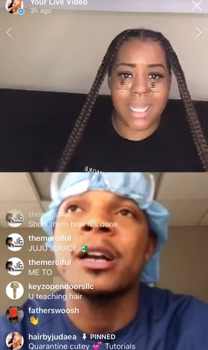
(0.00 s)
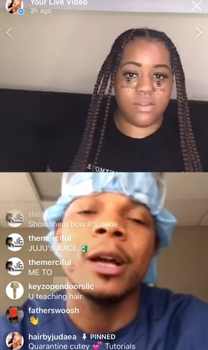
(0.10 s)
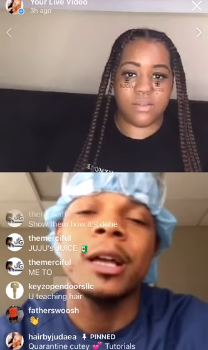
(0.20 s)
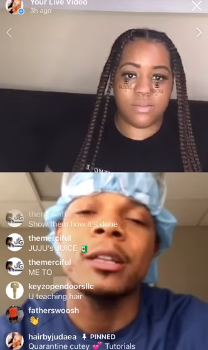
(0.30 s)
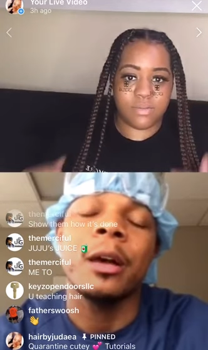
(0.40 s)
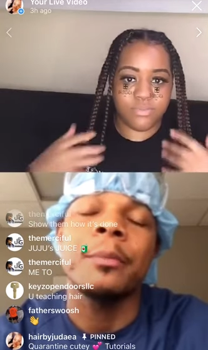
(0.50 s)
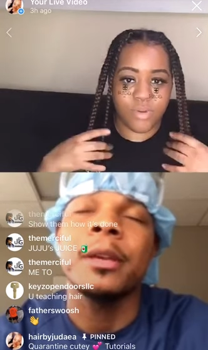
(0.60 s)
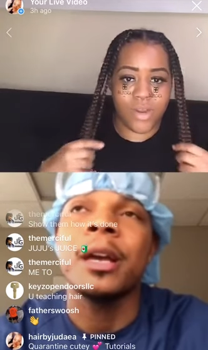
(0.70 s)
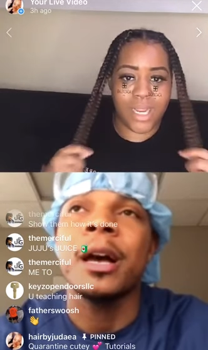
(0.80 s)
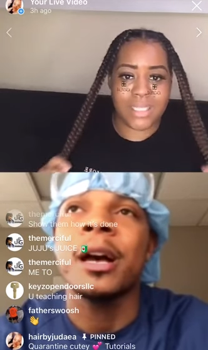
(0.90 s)
Speaker 1: I mean, Bro,
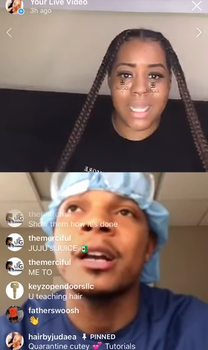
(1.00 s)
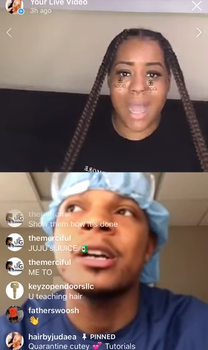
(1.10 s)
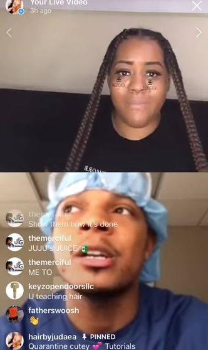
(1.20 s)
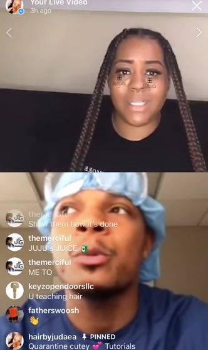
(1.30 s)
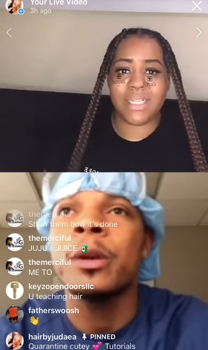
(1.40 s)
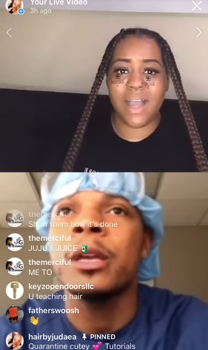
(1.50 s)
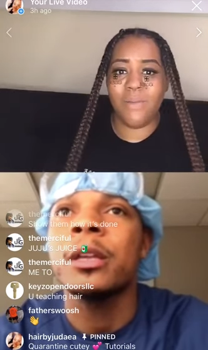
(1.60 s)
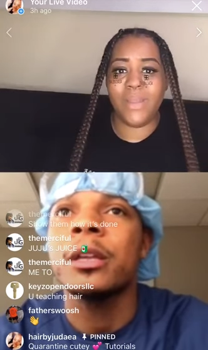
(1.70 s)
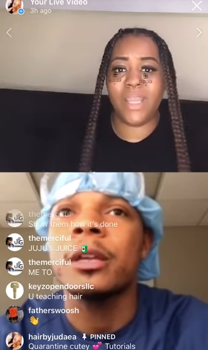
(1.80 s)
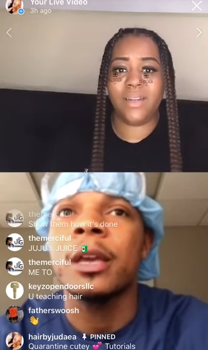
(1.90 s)
I could have went
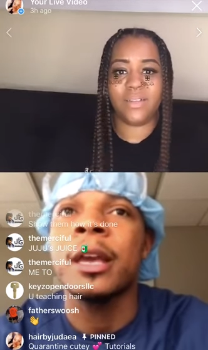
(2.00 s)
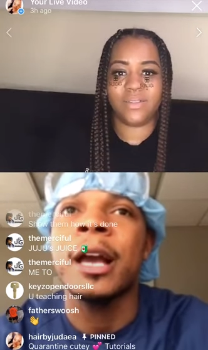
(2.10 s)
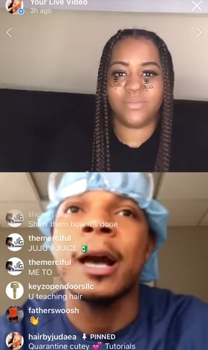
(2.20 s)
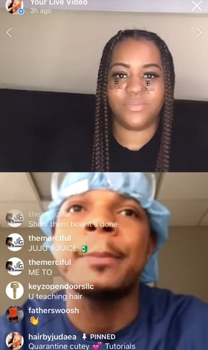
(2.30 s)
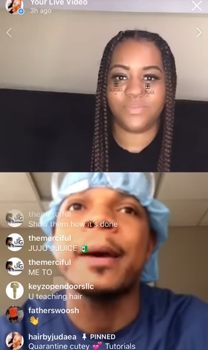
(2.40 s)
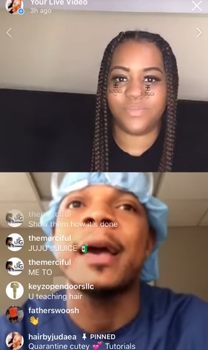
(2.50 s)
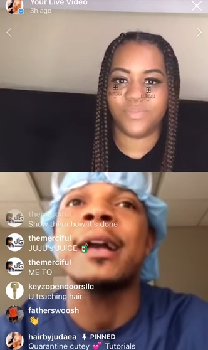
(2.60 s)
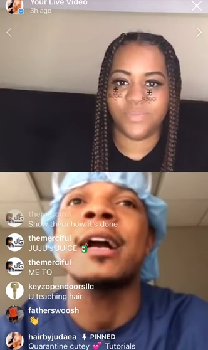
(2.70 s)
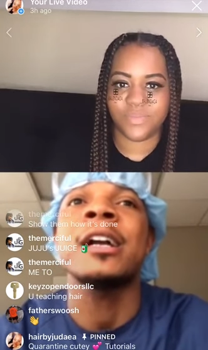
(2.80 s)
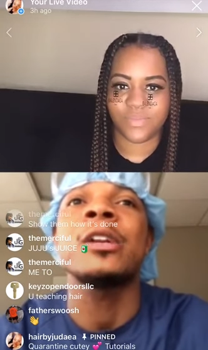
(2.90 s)
coming. and got back. I
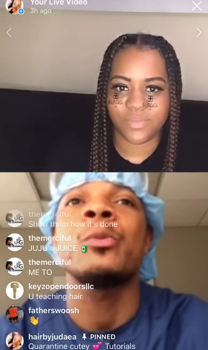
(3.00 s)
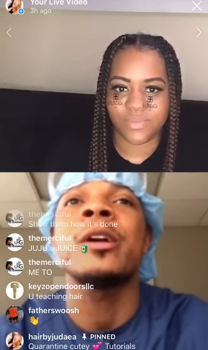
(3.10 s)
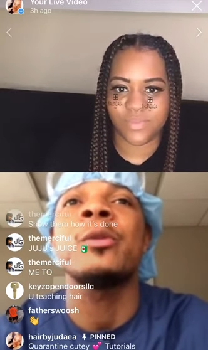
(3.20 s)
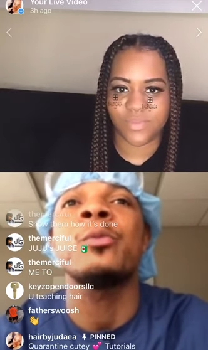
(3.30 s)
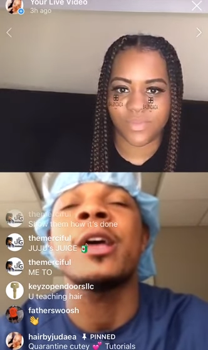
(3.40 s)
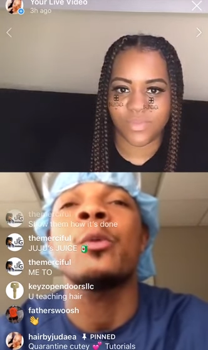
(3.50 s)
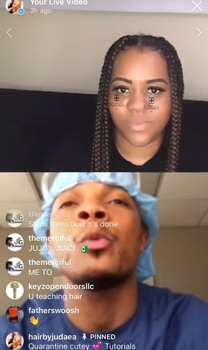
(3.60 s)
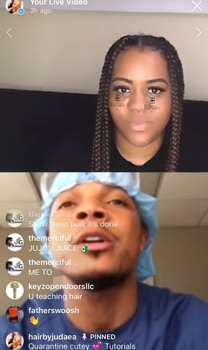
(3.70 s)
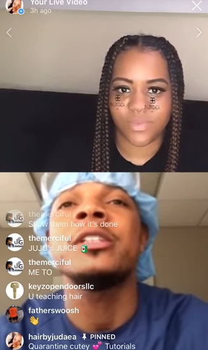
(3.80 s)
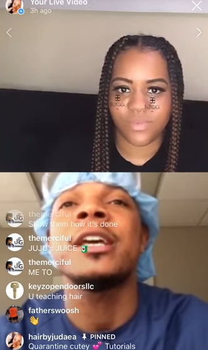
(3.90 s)
could have went that one
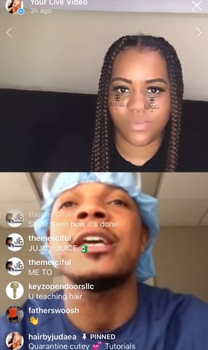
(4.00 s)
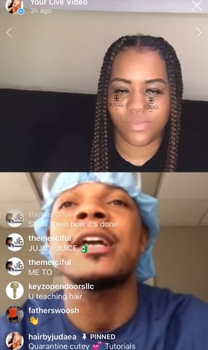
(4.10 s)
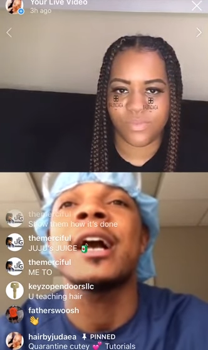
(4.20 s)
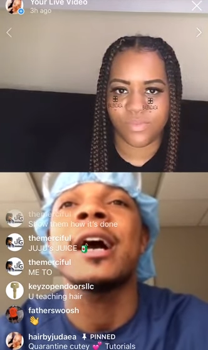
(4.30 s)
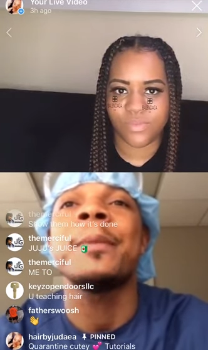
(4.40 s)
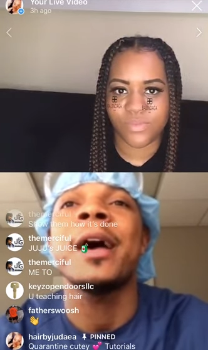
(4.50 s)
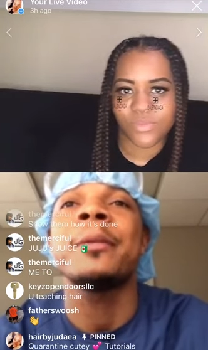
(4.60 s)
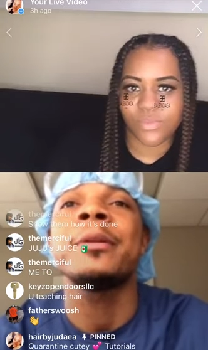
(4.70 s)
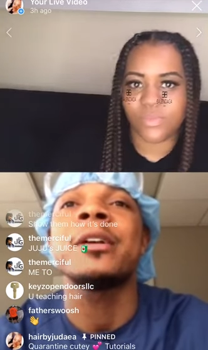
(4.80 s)
day and got back because